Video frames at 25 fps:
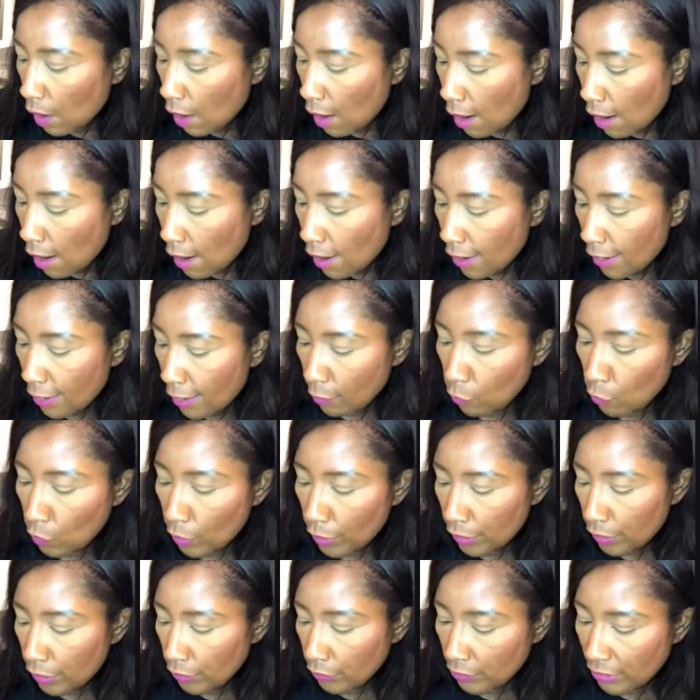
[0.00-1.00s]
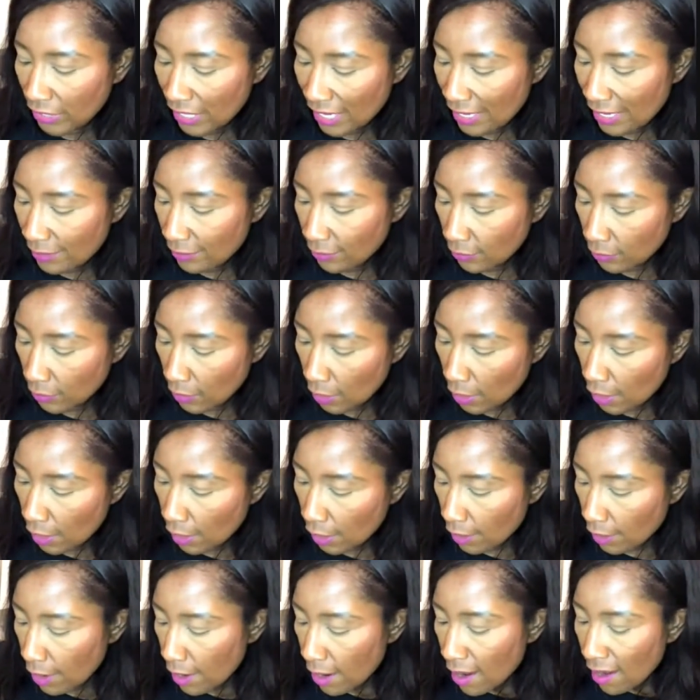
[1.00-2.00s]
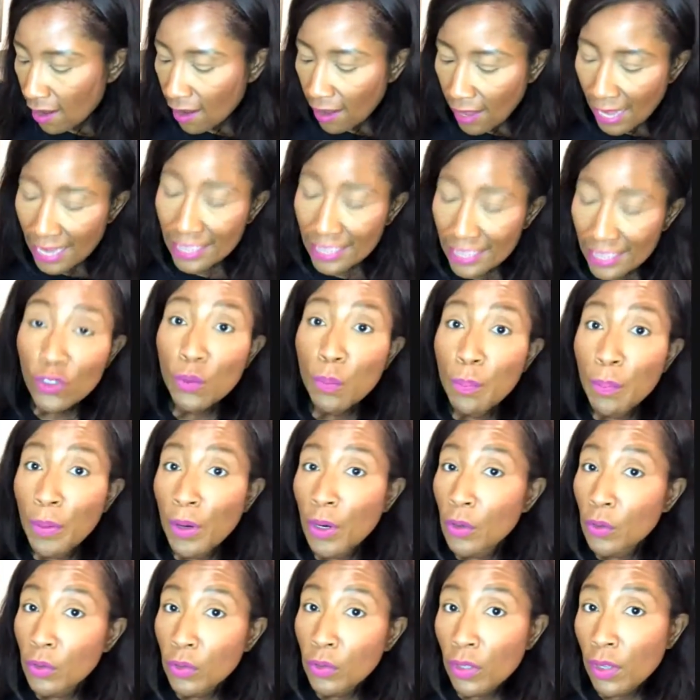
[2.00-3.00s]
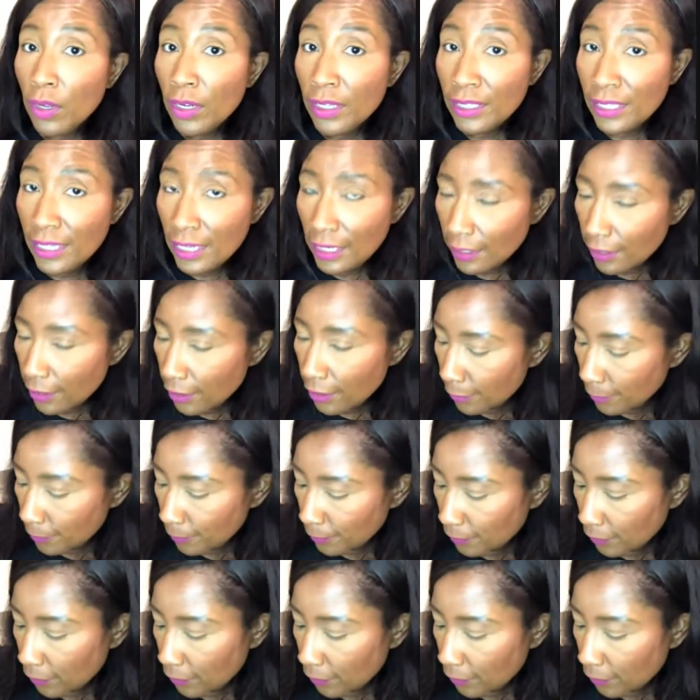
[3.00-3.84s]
are and what your tastes are. I do both on here